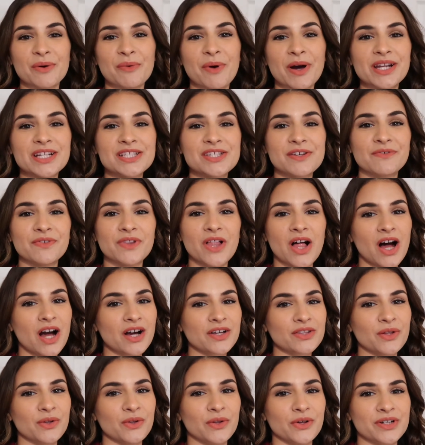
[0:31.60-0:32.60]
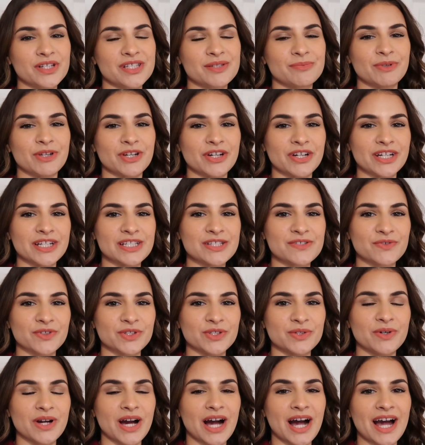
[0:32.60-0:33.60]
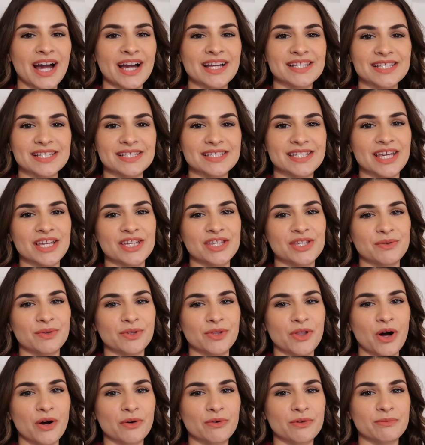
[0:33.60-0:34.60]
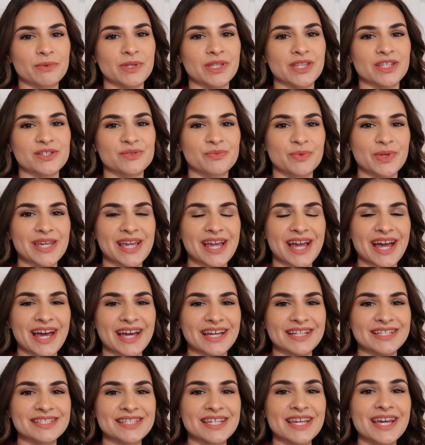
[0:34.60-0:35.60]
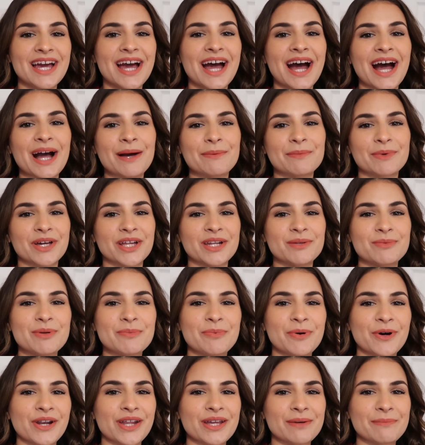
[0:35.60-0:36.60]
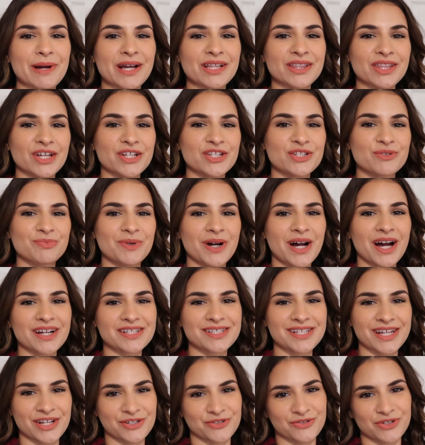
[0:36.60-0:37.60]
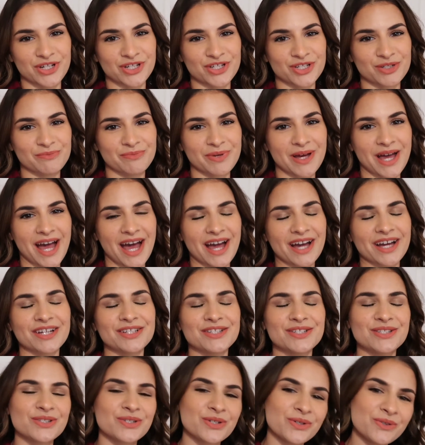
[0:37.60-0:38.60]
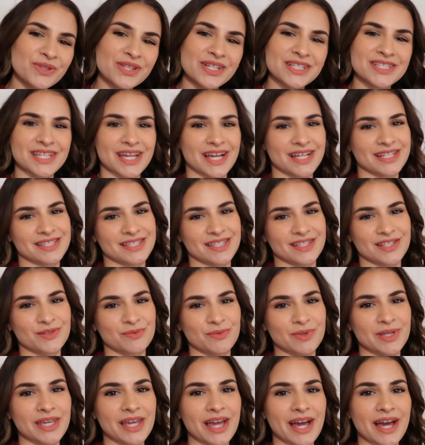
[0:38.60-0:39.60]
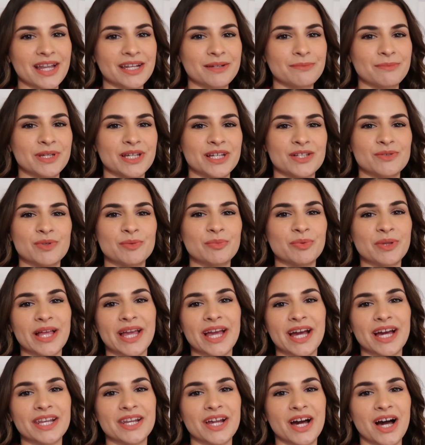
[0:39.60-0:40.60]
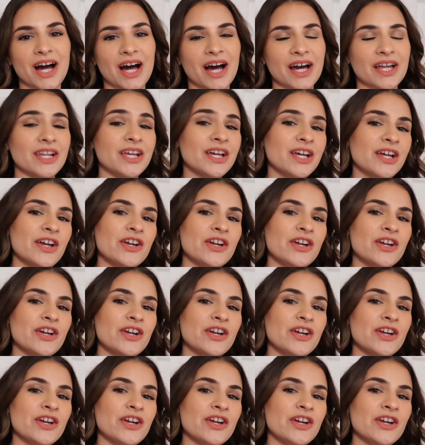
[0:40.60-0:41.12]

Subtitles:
I wanted to vlog the whole experience for you guys and take you along with me this weekend. I'm gonna be putting my Lunchbox hydration pack to the test this weekend because we plan on